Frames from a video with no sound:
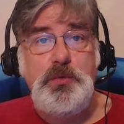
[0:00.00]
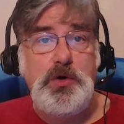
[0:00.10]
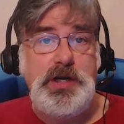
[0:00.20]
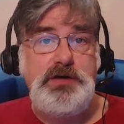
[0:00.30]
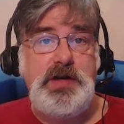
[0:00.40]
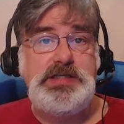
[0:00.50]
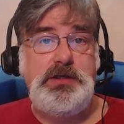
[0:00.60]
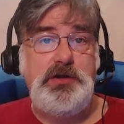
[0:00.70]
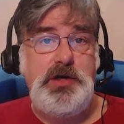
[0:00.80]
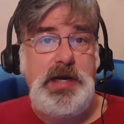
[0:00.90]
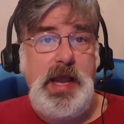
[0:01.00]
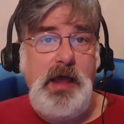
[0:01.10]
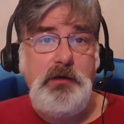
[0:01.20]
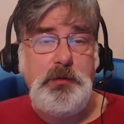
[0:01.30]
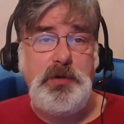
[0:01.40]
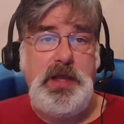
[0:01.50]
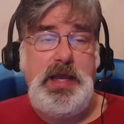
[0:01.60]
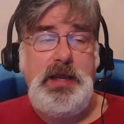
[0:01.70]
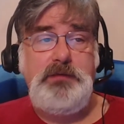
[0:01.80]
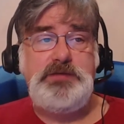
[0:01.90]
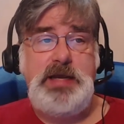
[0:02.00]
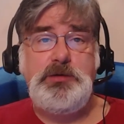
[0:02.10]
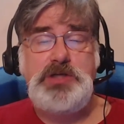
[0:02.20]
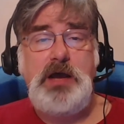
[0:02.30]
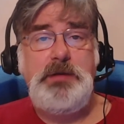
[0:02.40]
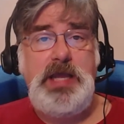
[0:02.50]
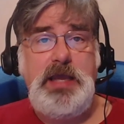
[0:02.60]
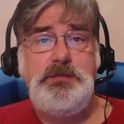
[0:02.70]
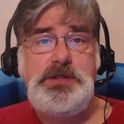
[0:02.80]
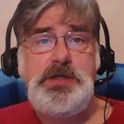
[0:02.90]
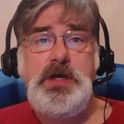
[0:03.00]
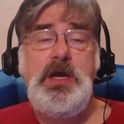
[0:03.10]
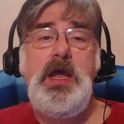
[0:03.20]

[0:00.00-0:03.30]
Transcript: were interested in learning how to play tabletop games.